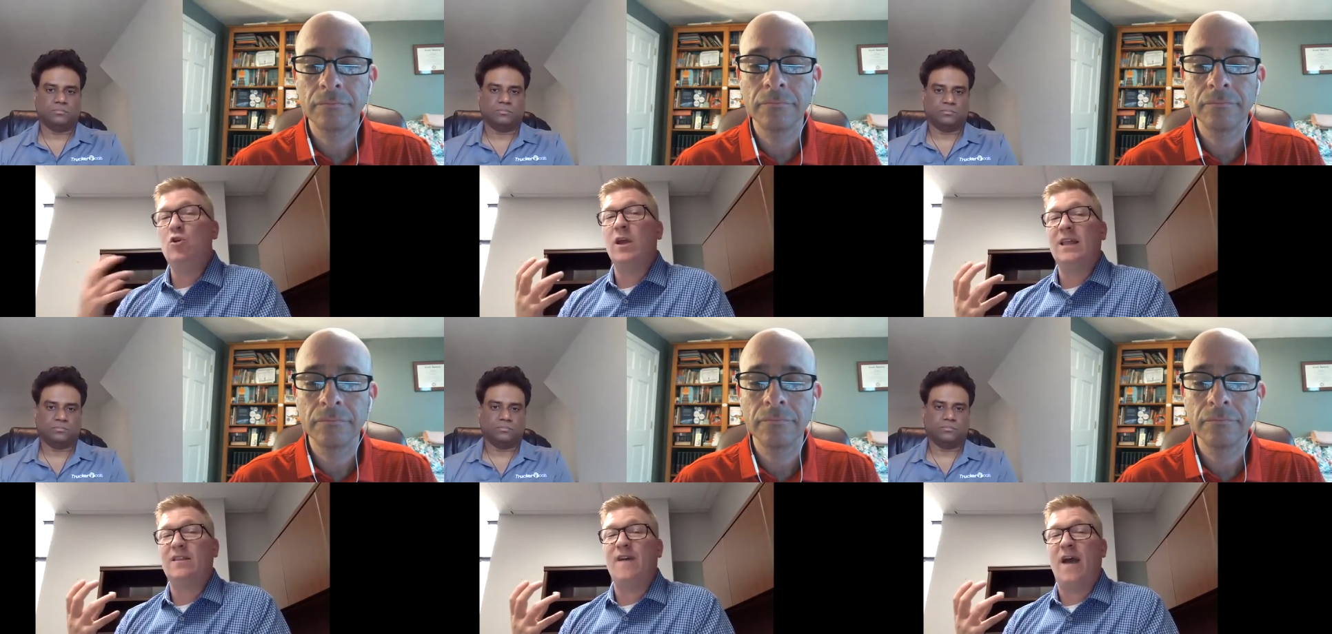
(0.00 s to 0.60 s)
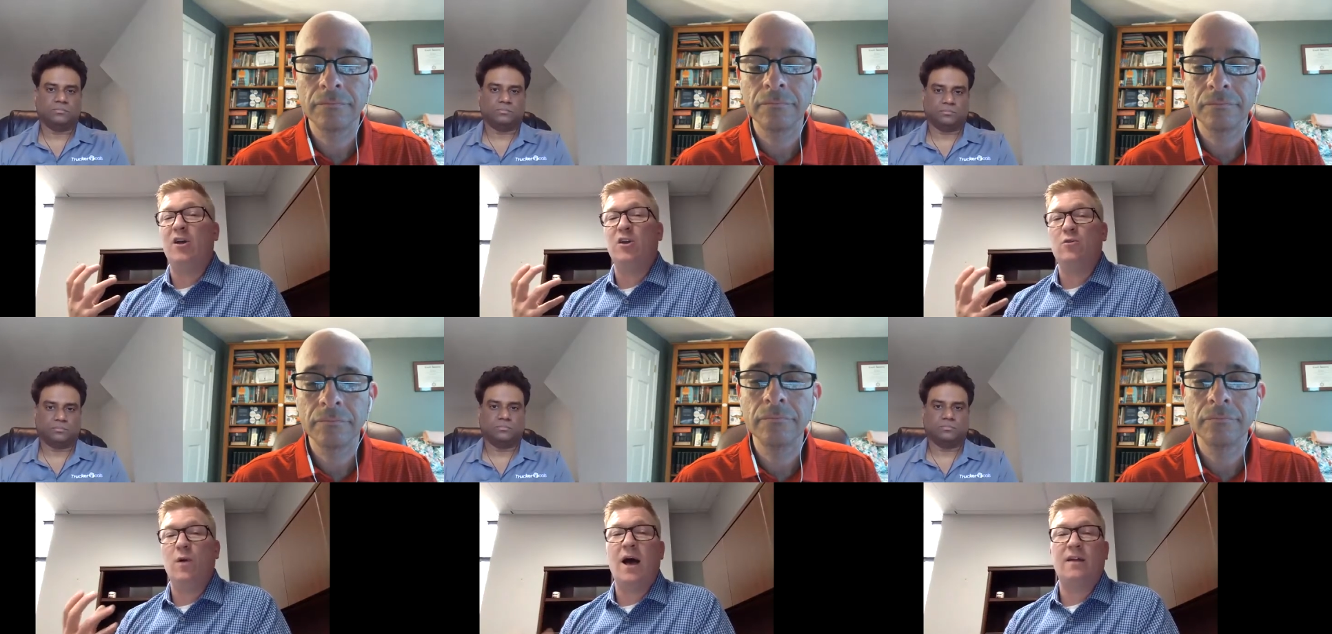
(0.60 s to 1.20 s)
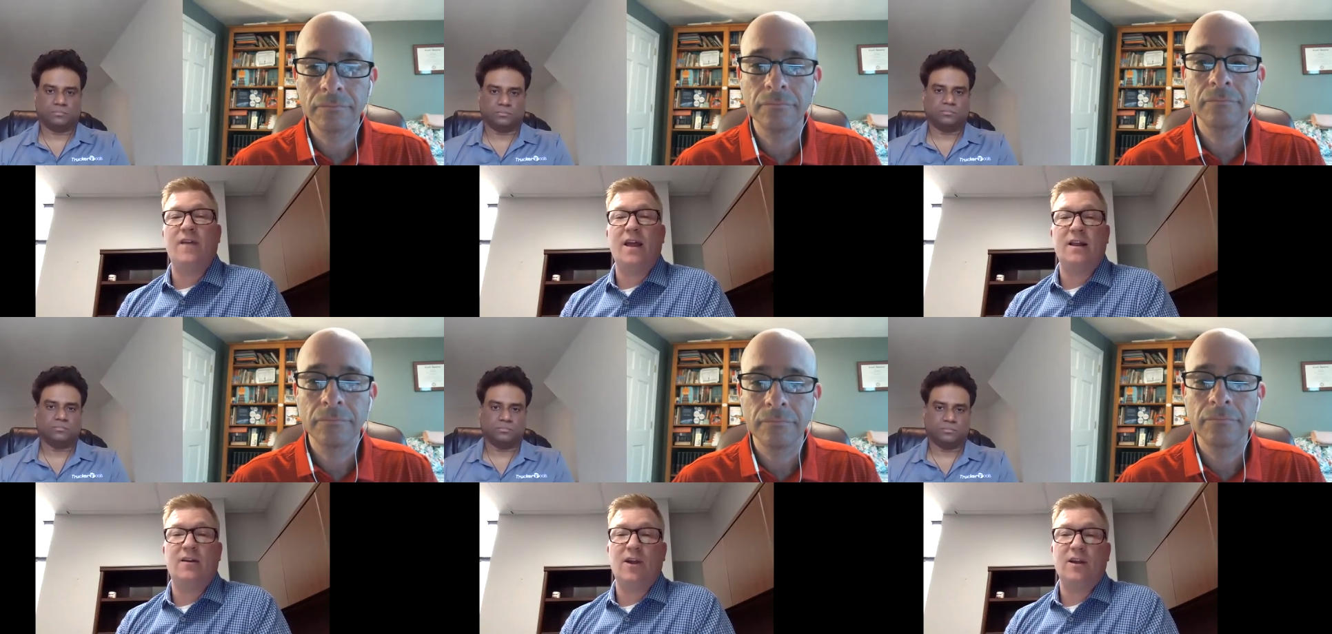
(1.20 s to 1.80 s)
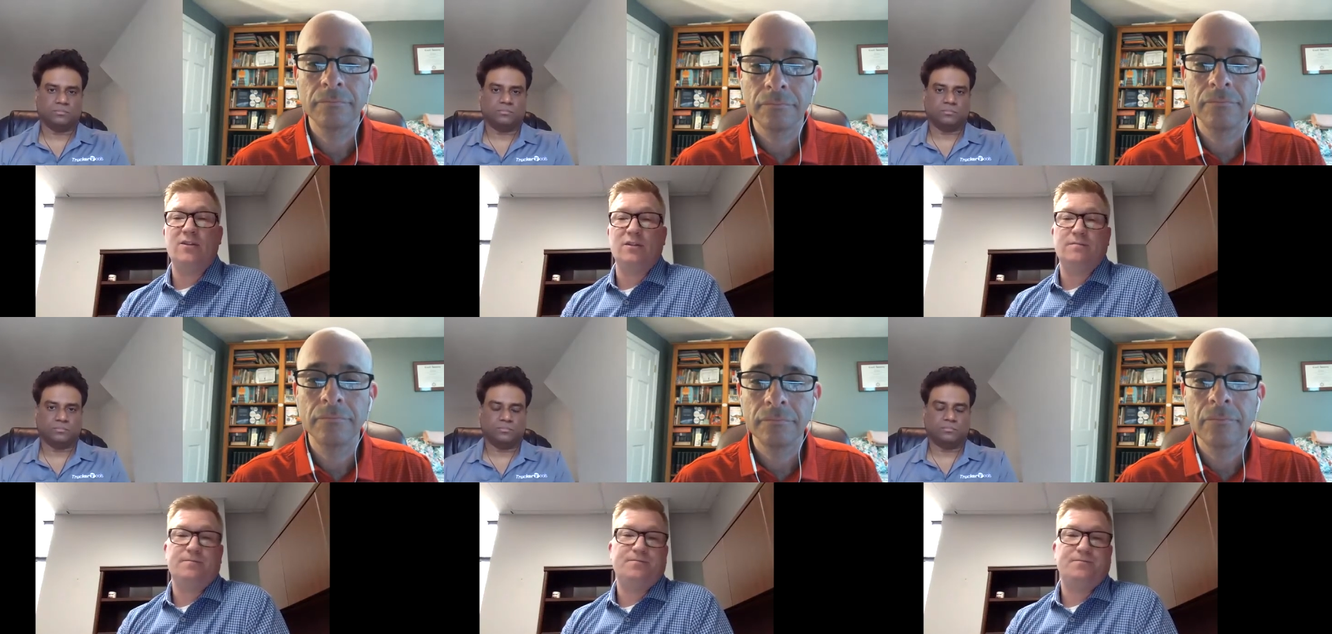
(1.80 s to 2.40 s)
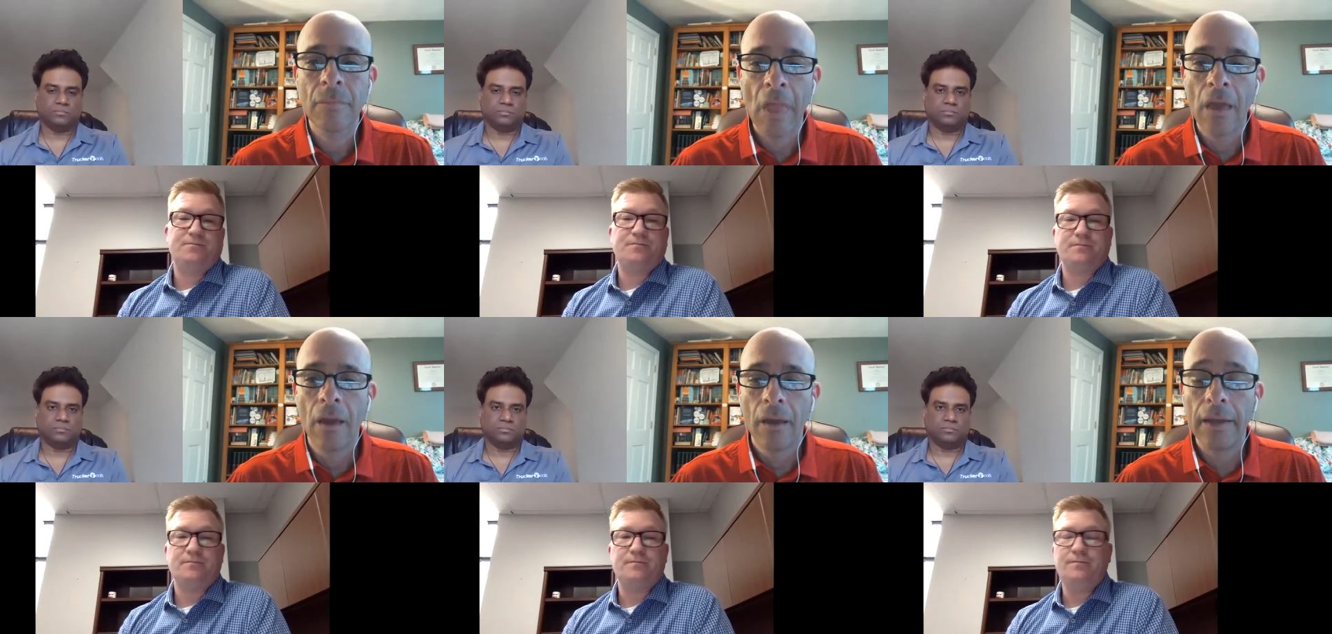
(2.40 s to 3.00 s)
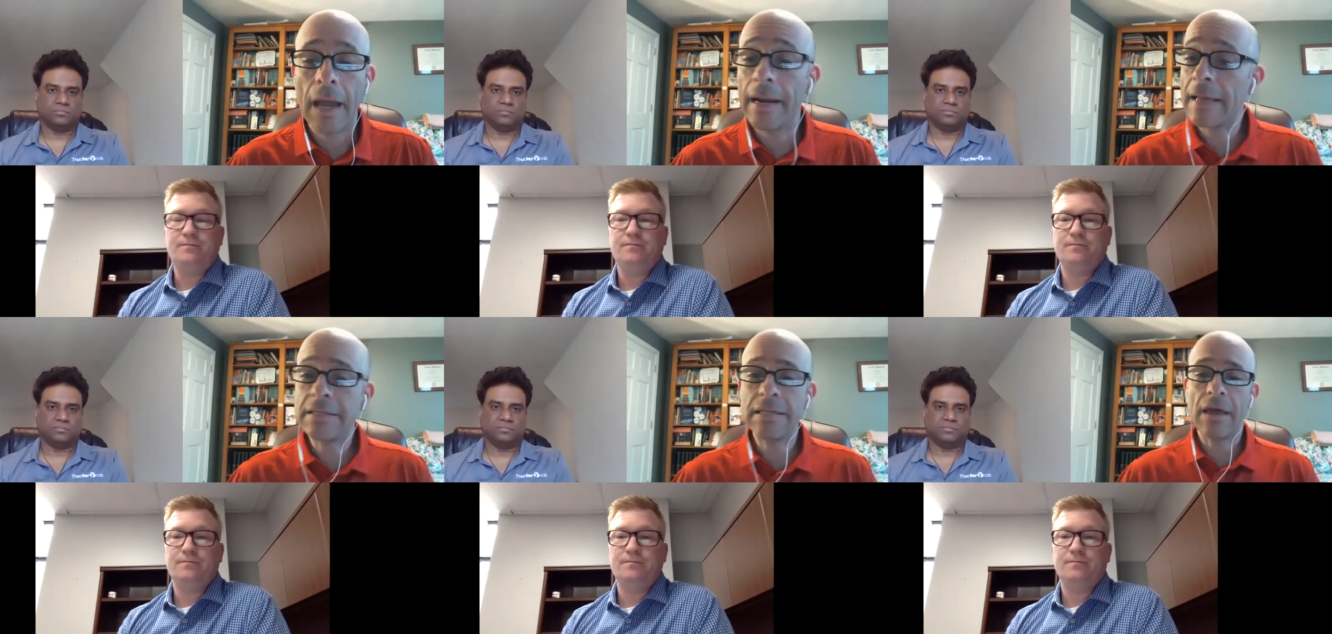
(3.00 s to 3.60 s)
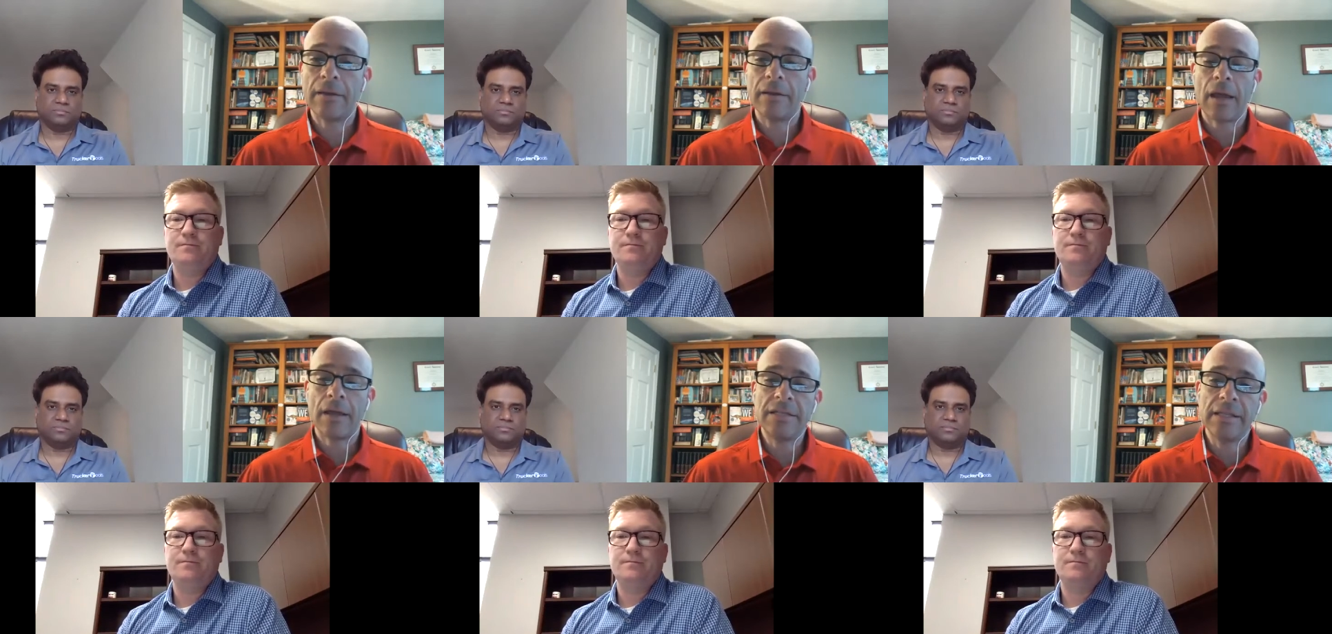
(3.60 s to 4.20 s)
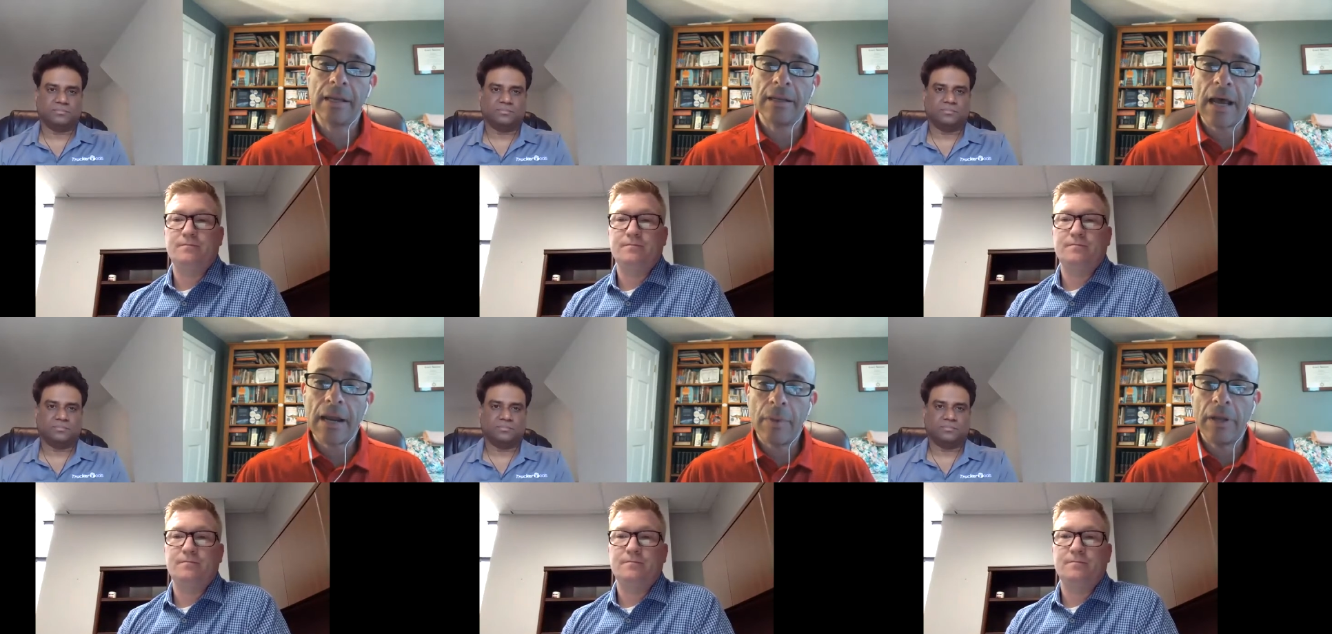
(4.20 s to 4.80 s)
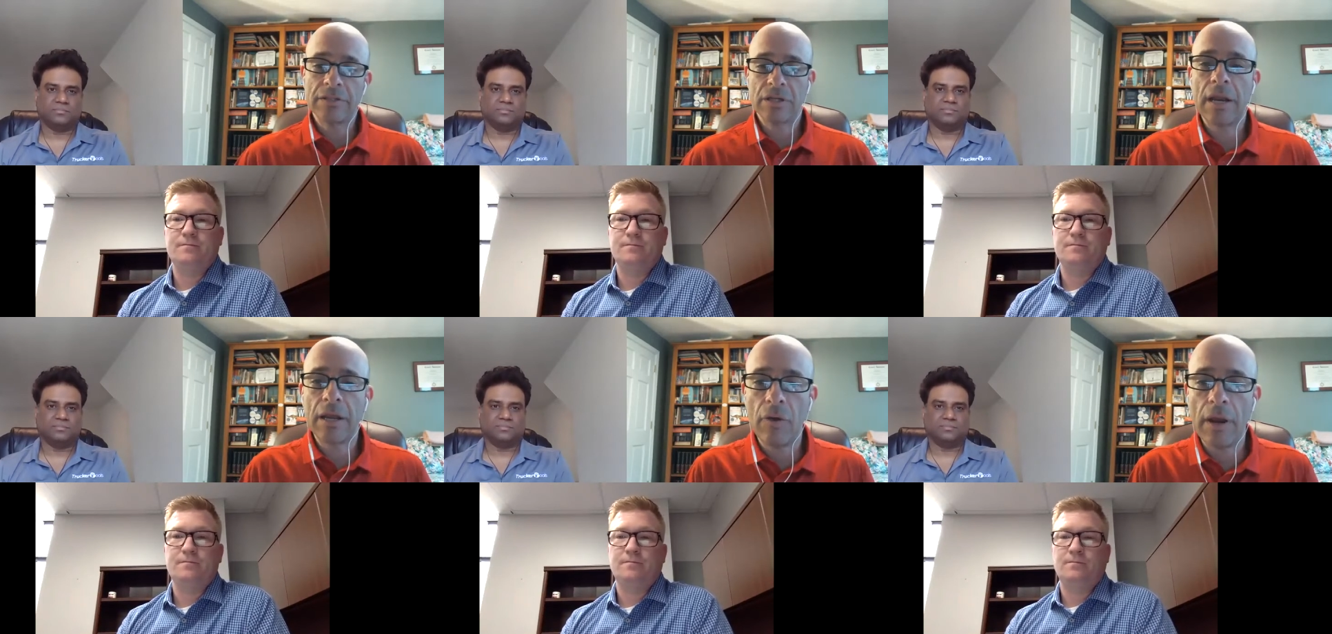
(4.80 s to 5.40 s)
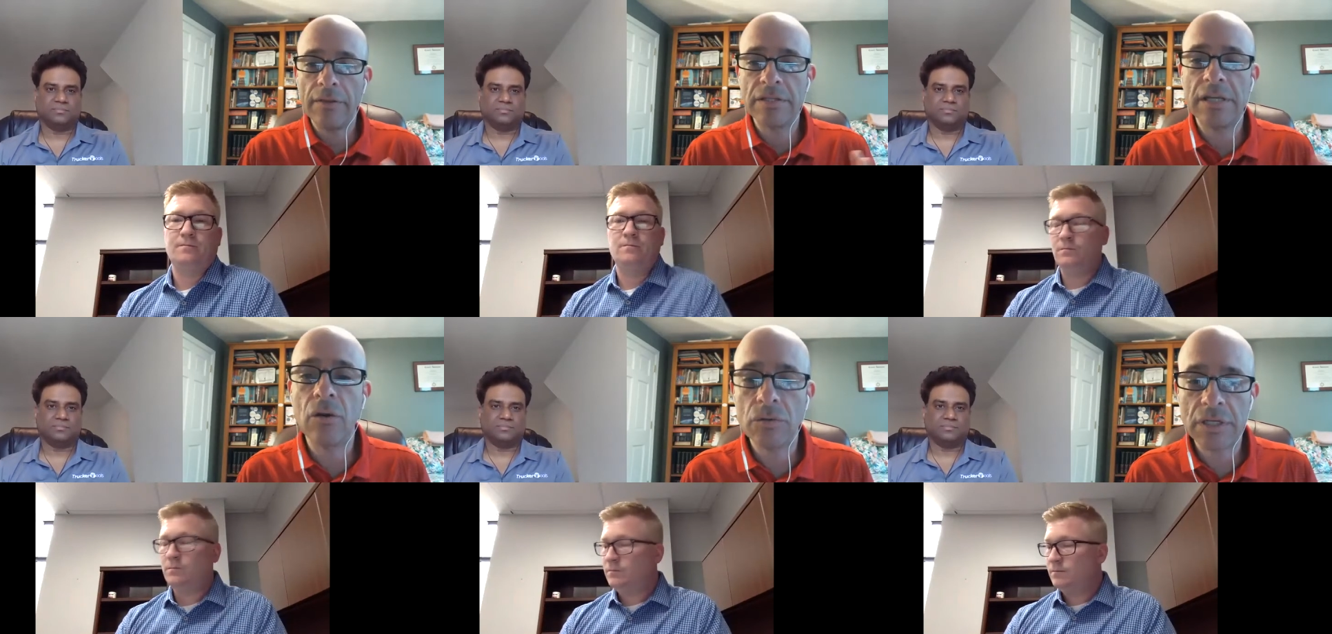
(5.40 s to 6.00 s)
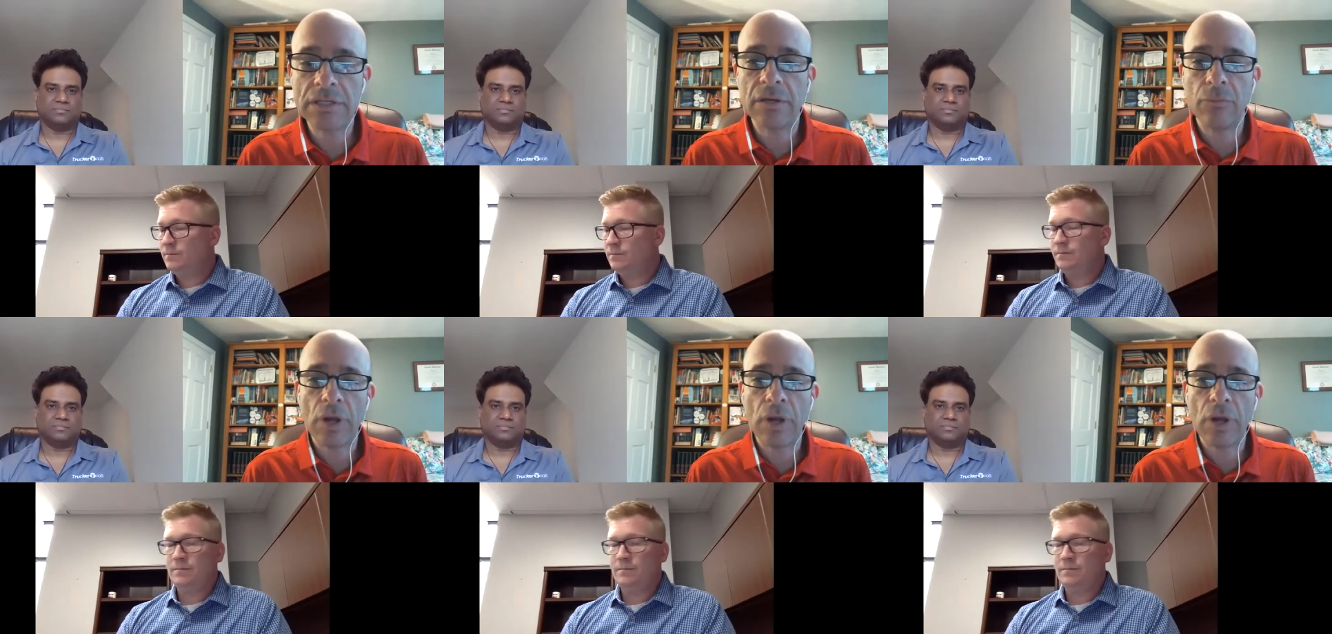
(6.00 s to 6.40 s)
Speaker 1: you can get the value out of that integration.
Speaker 2: Yeah. And I see that, I see that a lot. I mean, it's kind of creating this ecosystem,